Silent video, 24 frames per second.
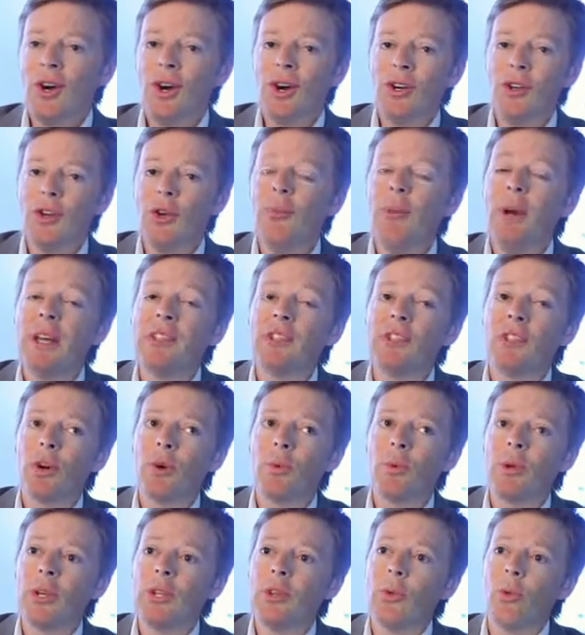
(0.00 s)
You may
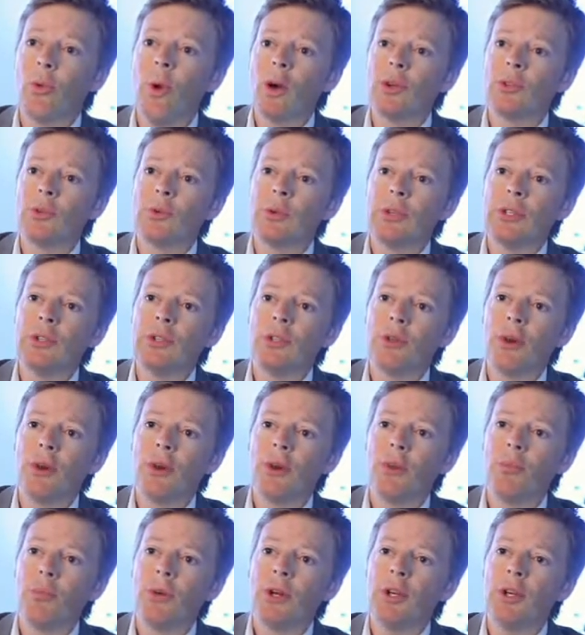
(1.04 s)
still read the Wall Street
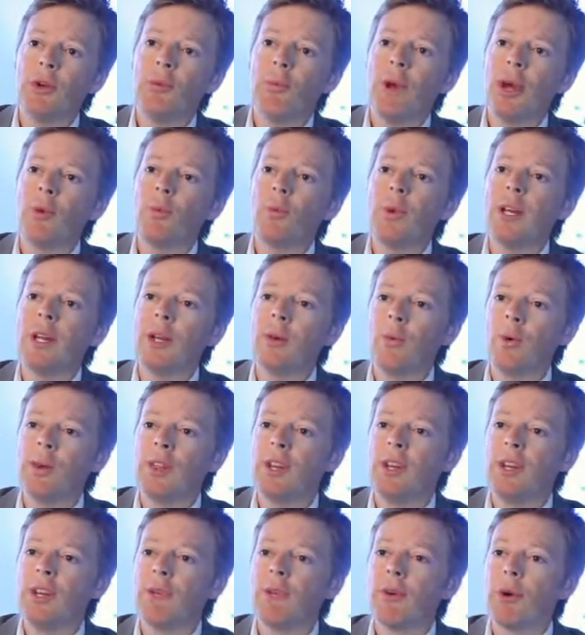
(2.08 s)
Journal, but you may read it with
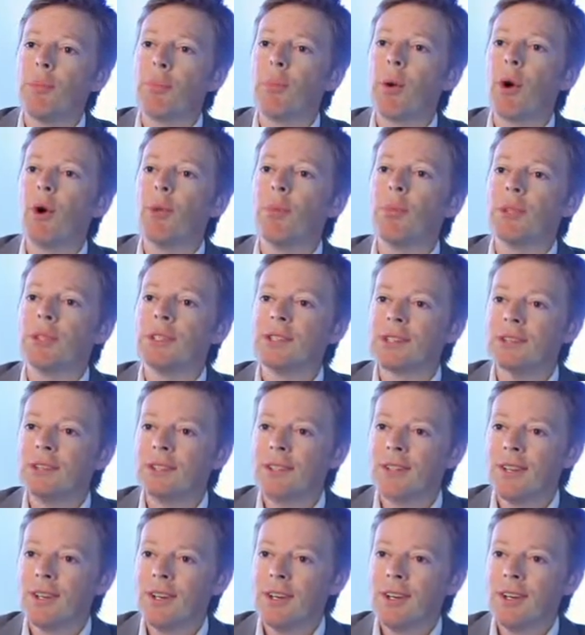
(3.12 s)
a different purpose.